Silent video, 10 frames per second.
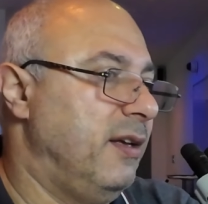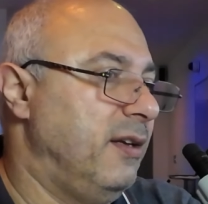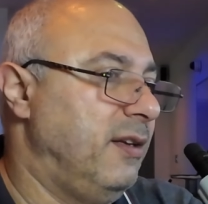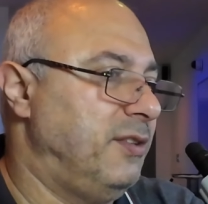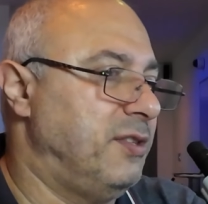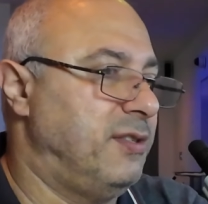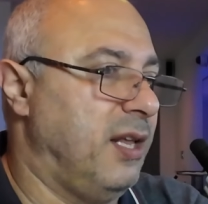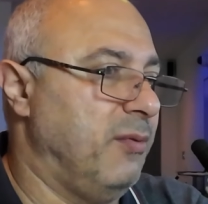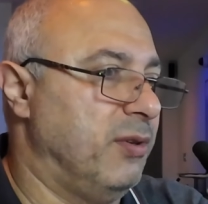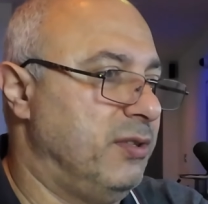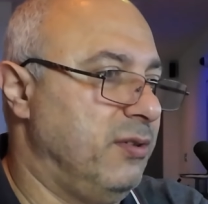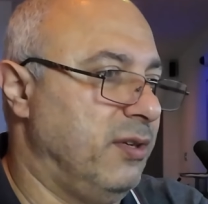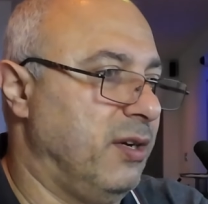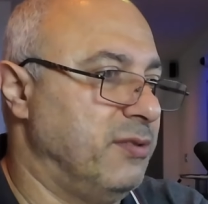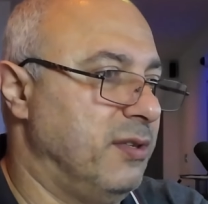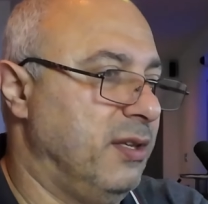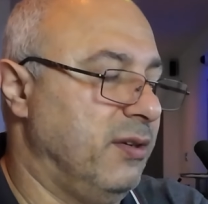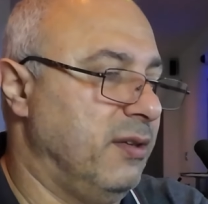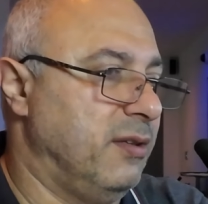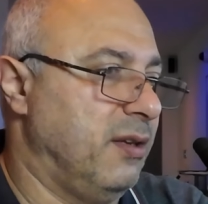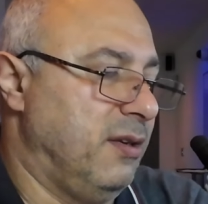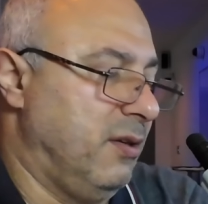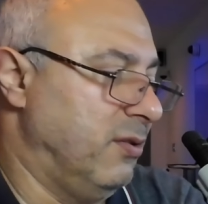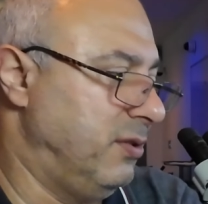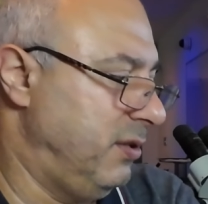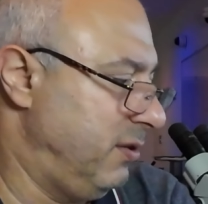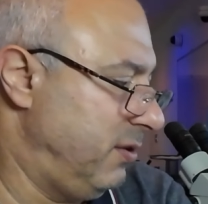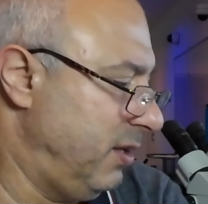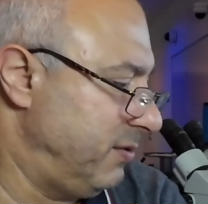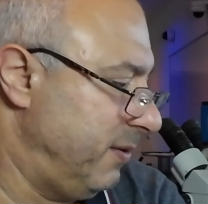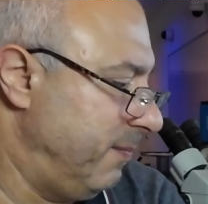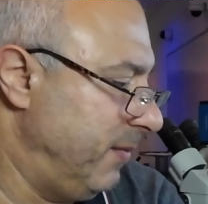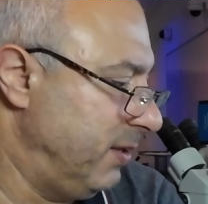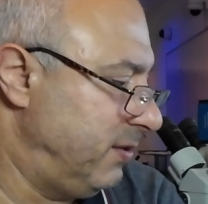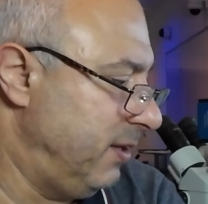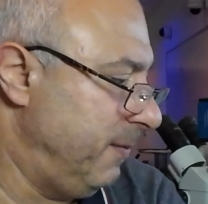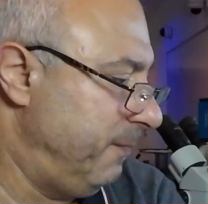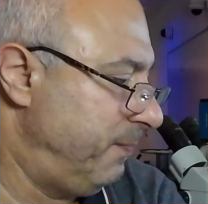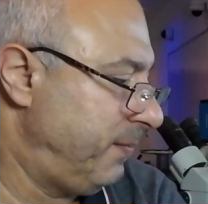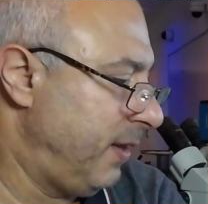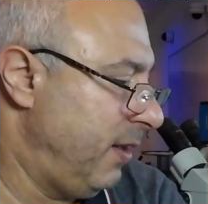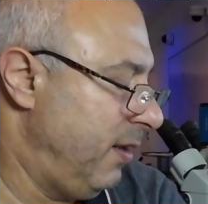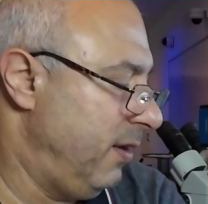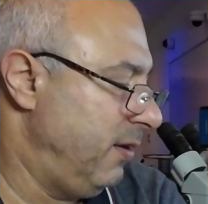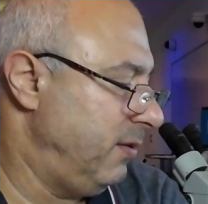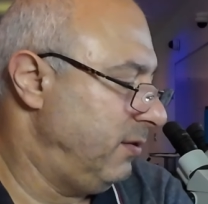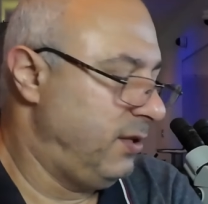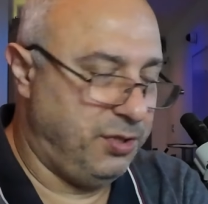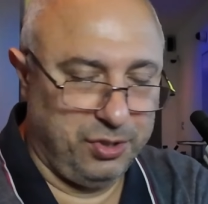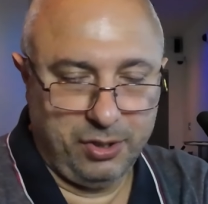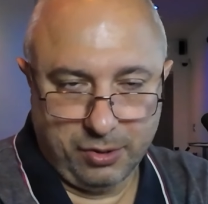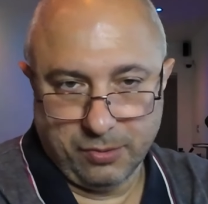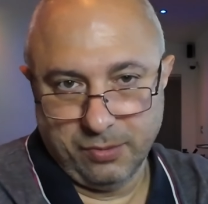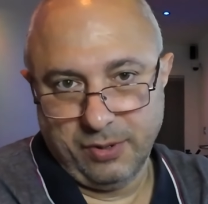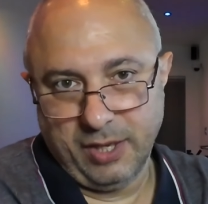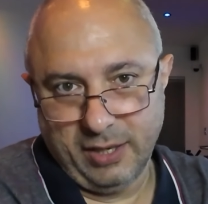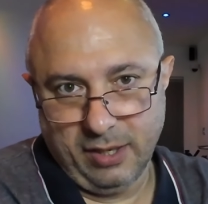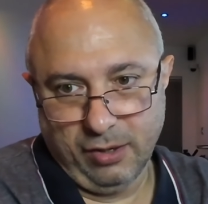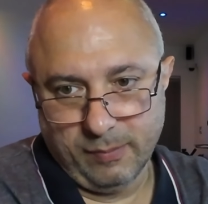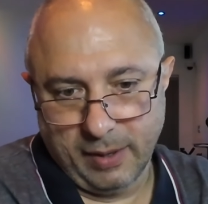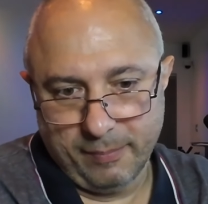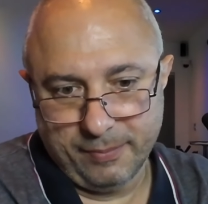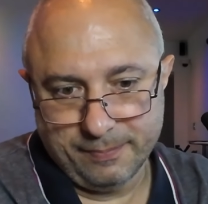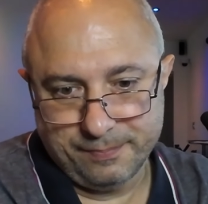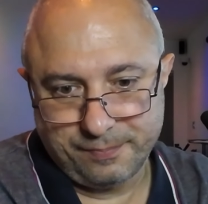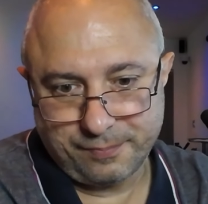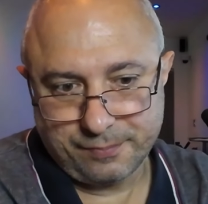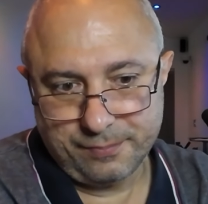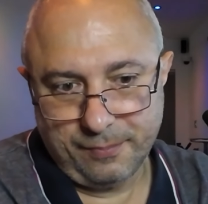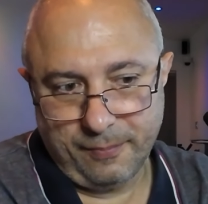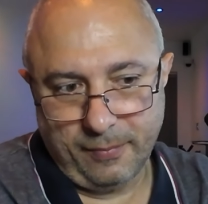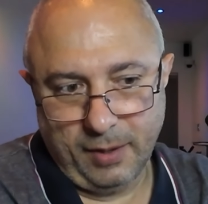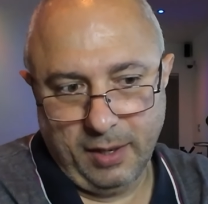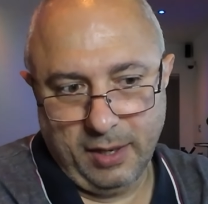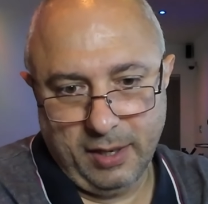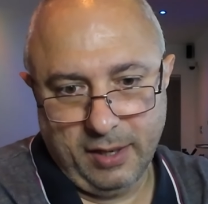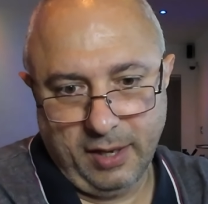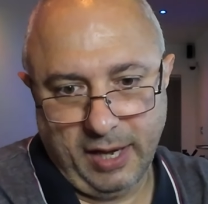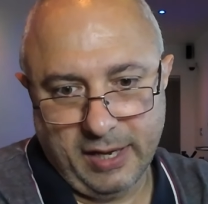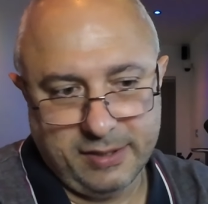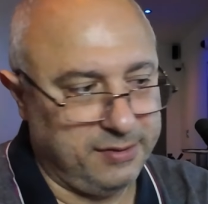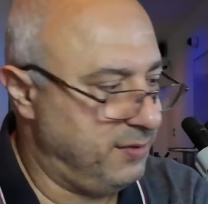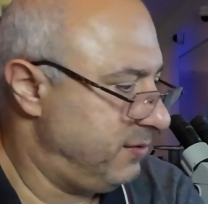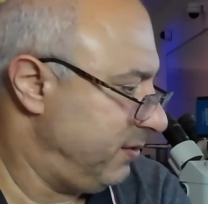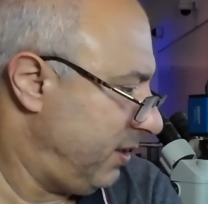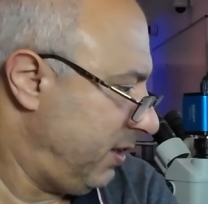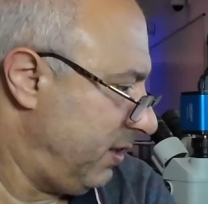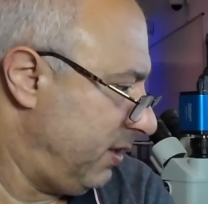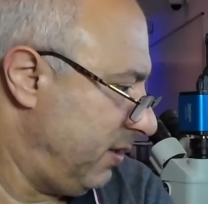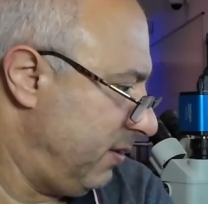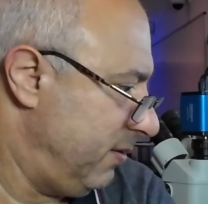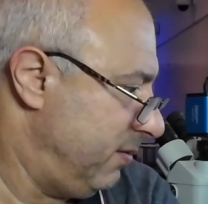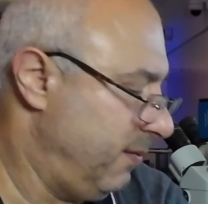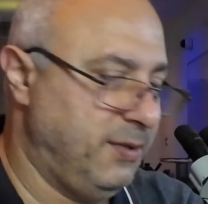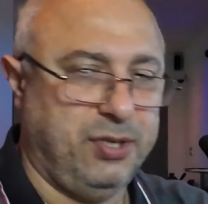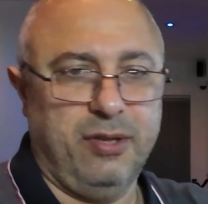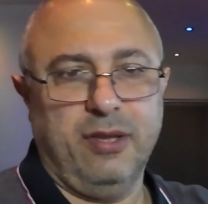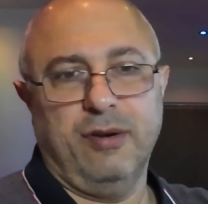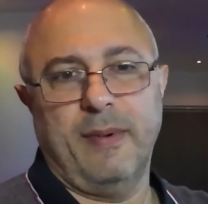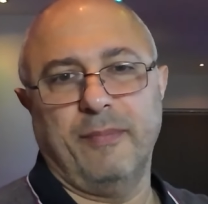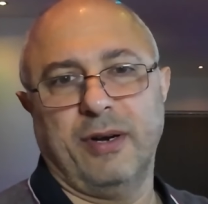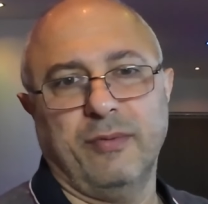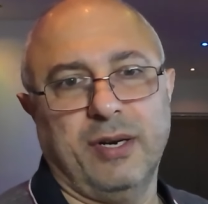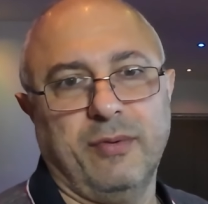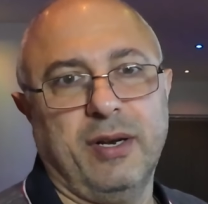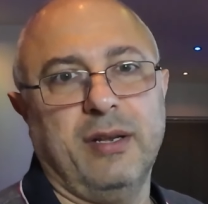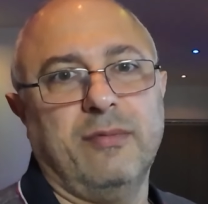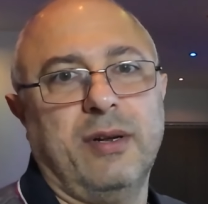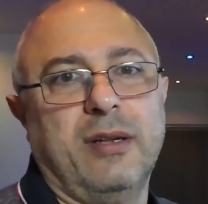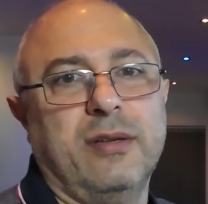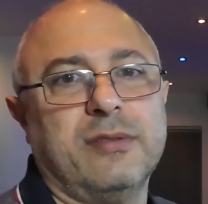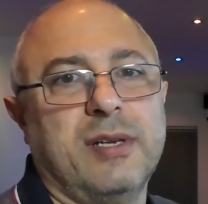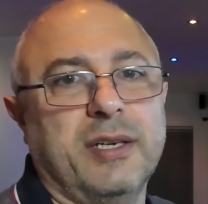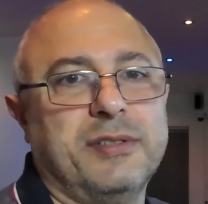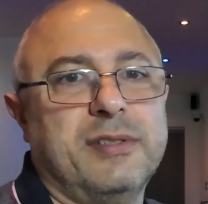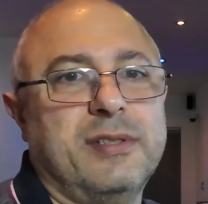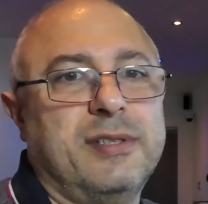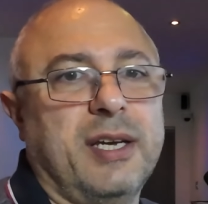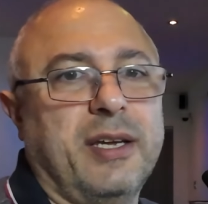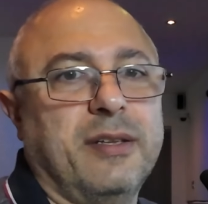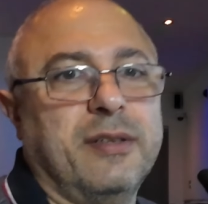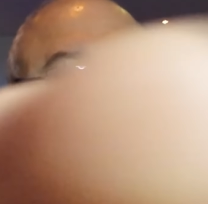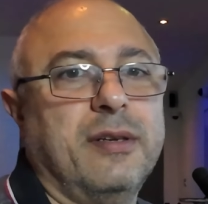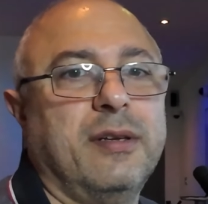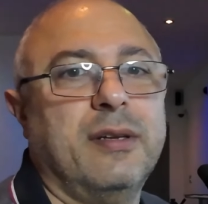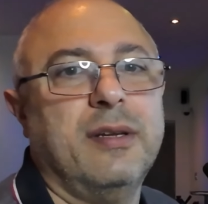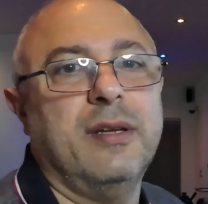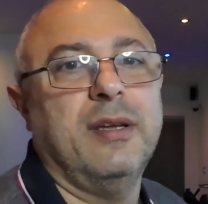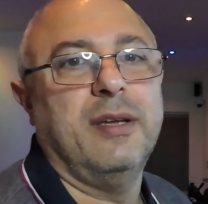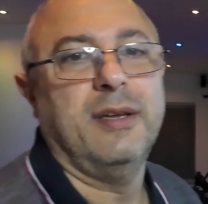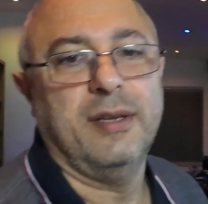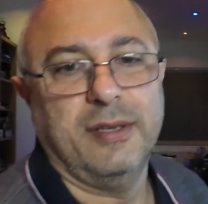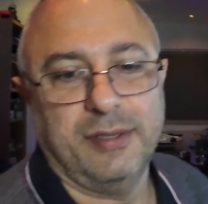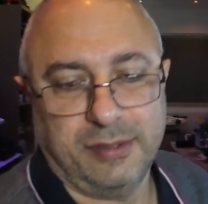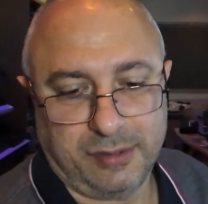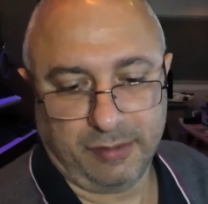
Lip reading: You just tell it what to do and goes and does it. But did you know that the OMAP has? Let me show you the OMAP. What it looks like. Just a second. So